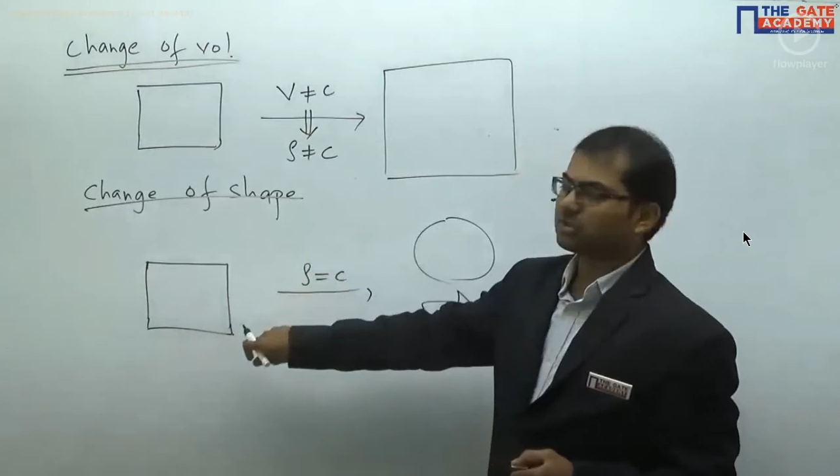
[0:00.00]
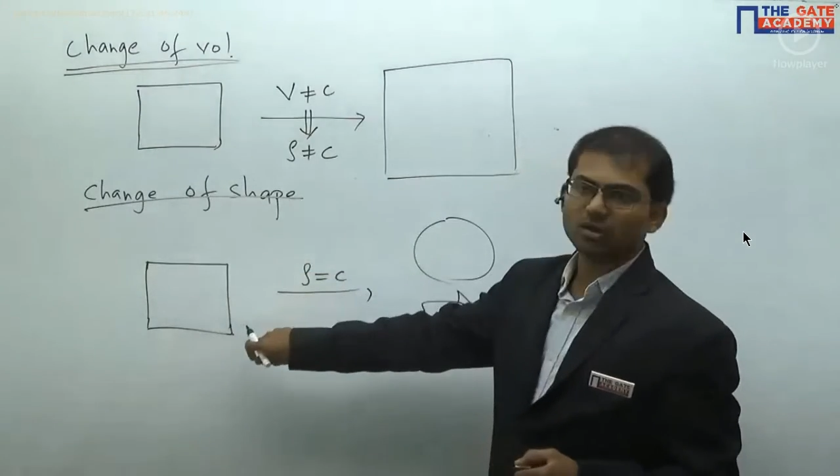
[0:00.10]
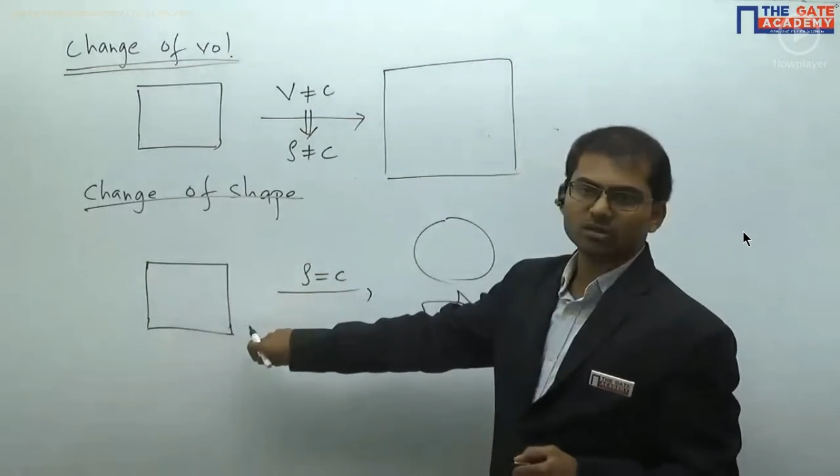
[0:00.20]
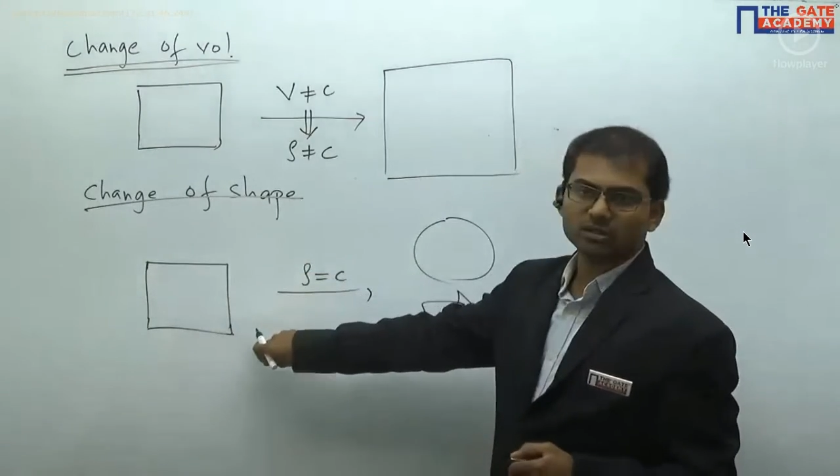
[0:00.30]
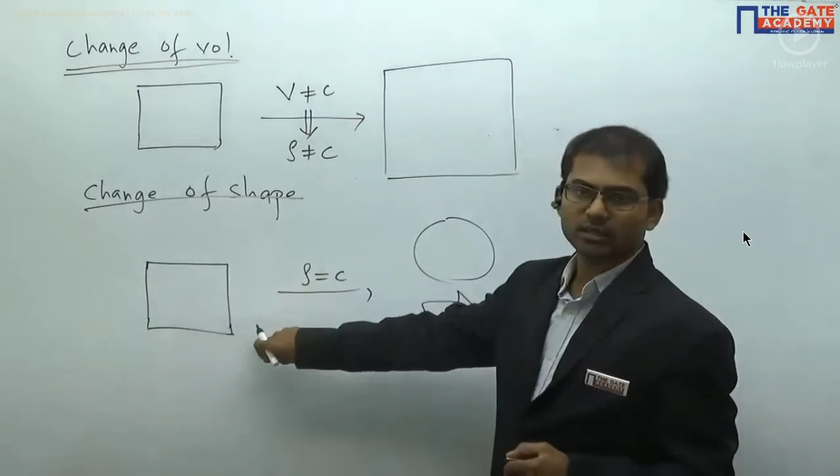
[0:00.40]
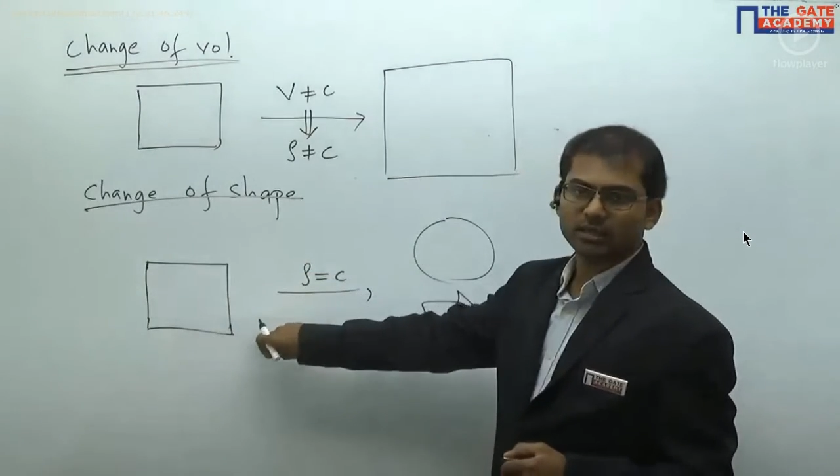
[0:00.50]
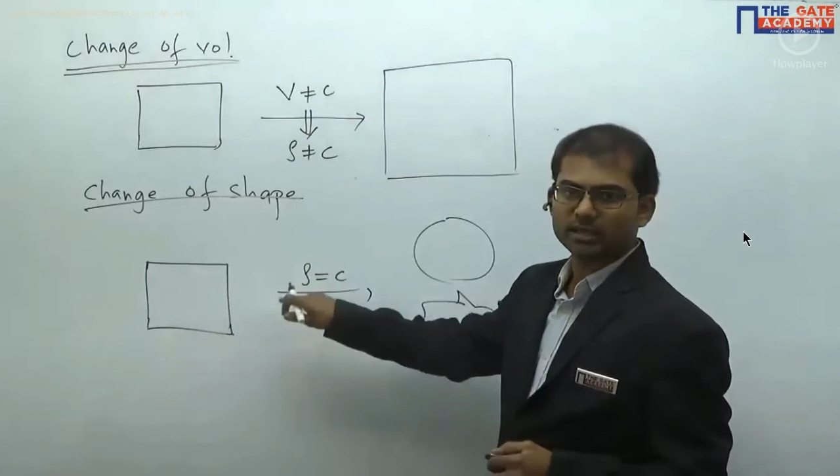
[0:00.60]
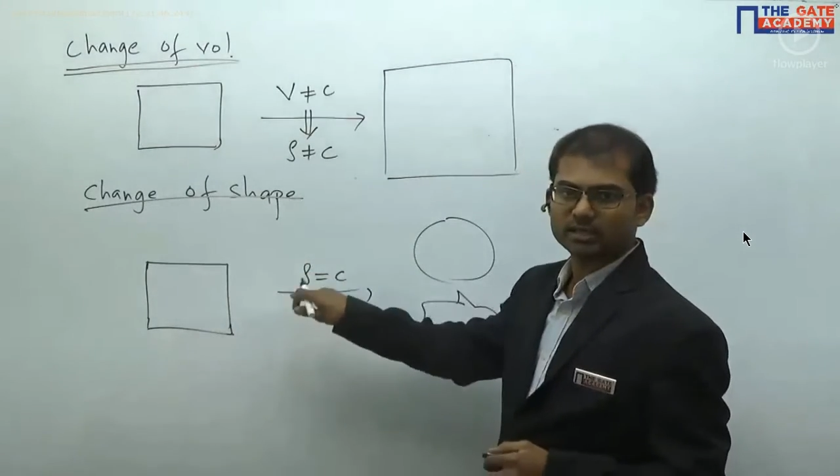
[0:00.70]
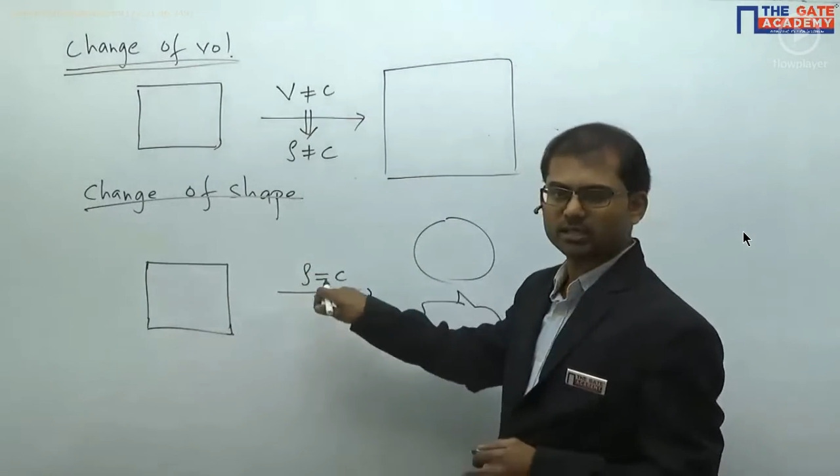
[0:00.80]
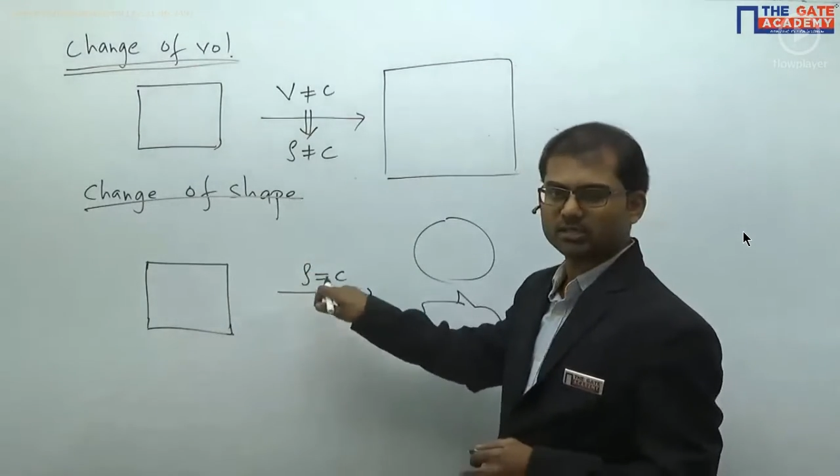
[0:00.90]
is constant and
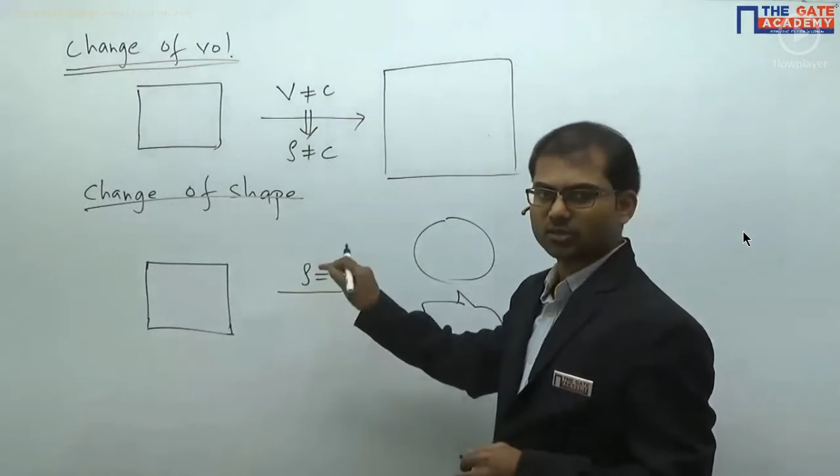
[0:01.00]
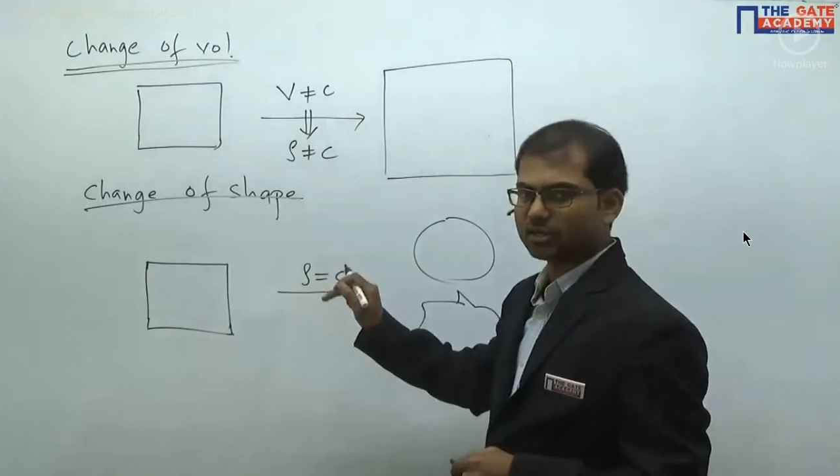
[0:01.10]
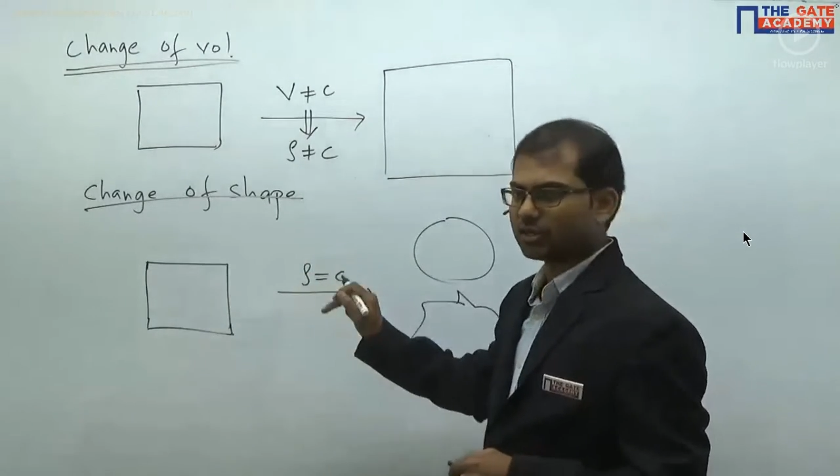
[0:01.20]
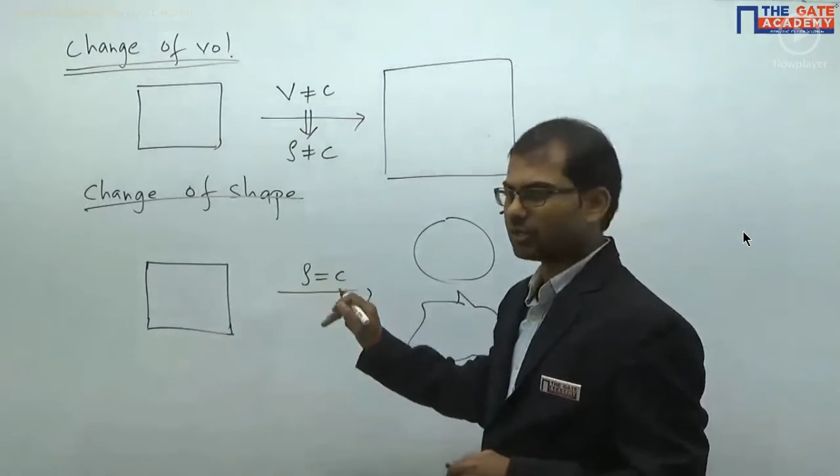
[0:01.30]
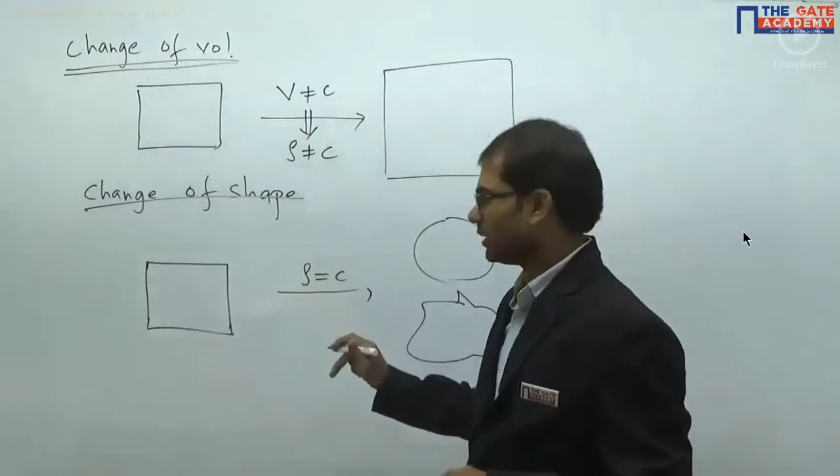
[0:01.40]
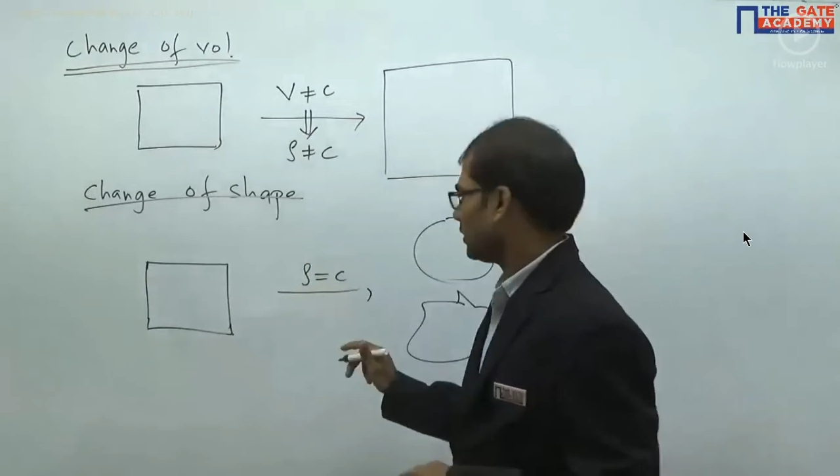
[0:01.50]
density is constant